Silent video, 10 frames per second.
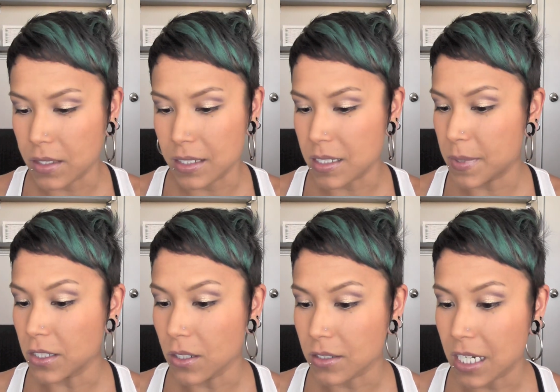it's been
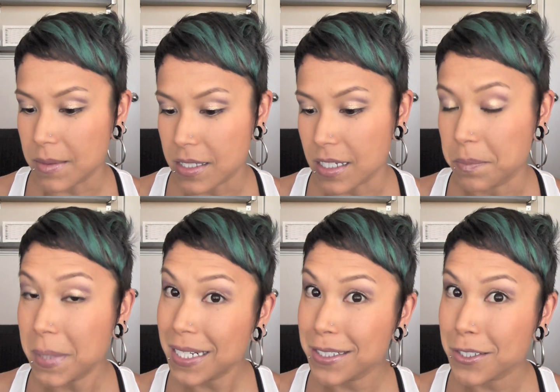a long time since I've
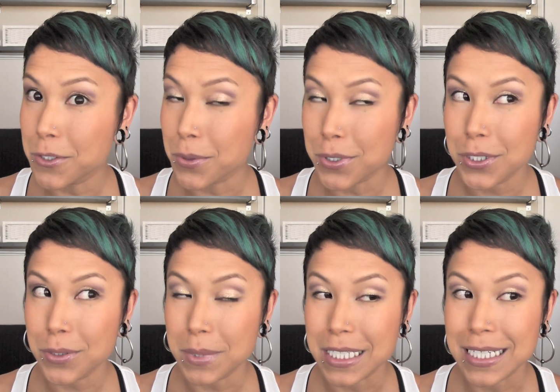made a
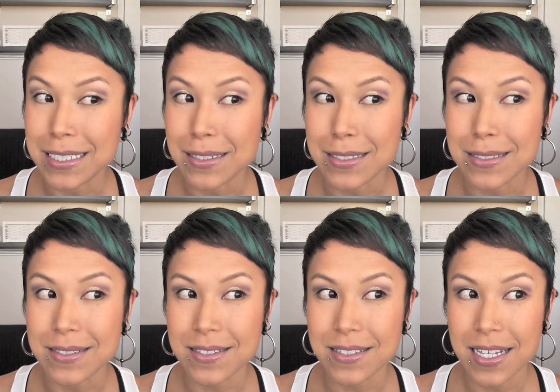tutorial
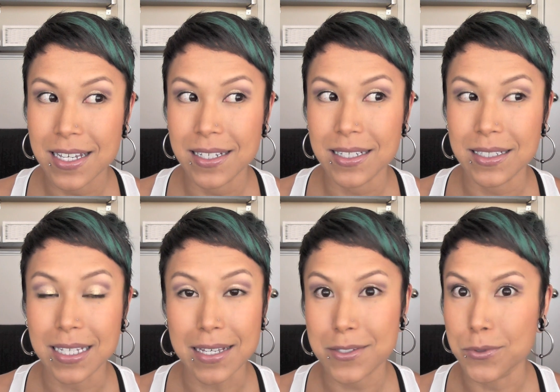because,
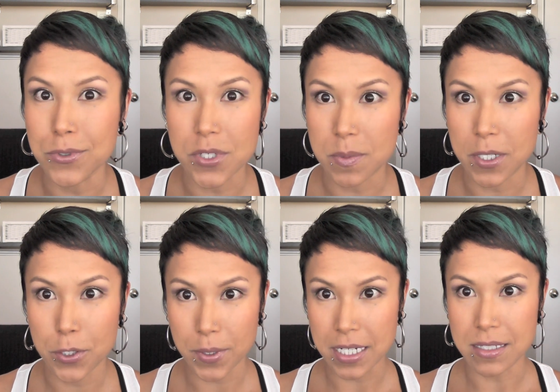yeah, school's just
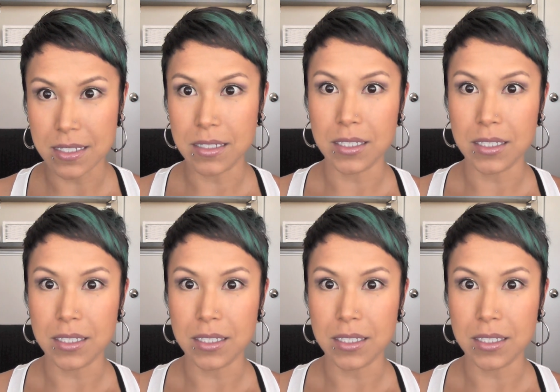been crazy.